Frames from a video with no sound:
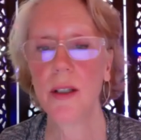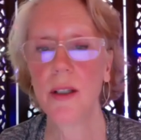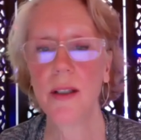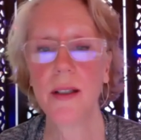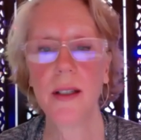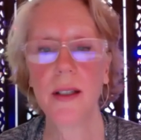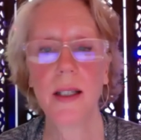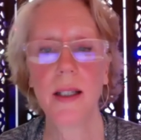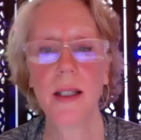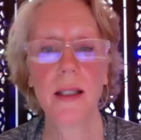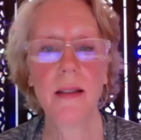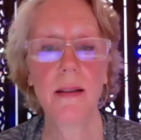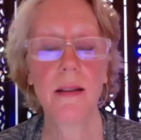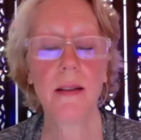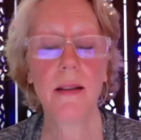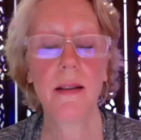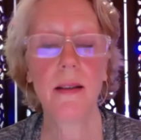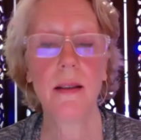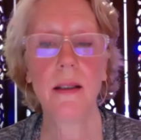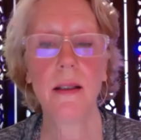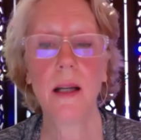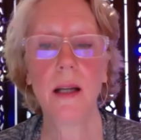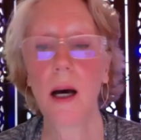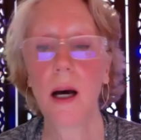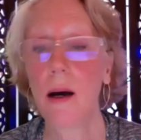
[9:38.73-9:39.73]

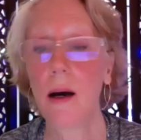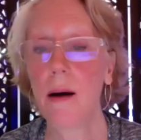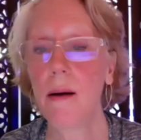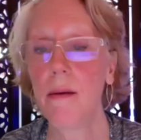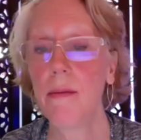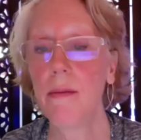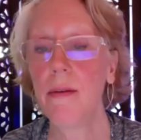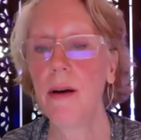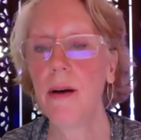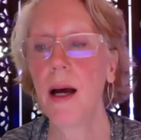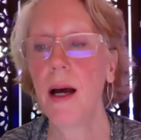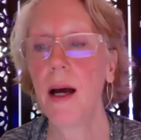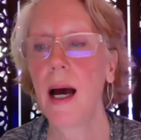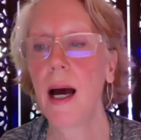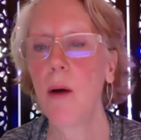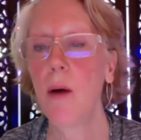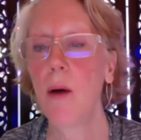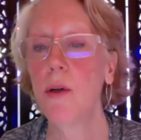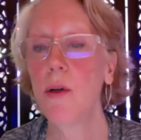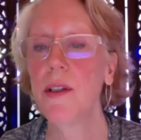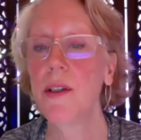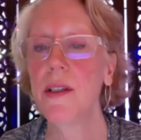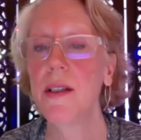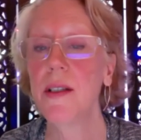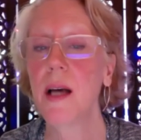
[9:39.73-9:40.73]
season of
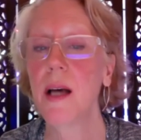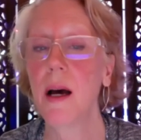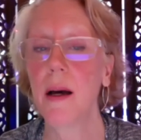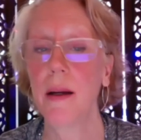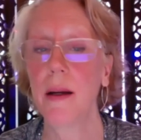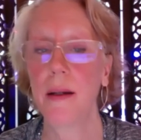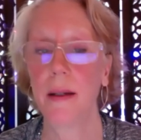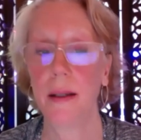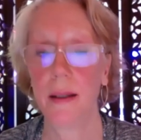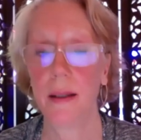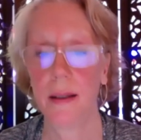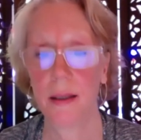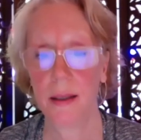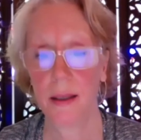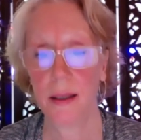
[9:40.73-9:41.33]
our sun,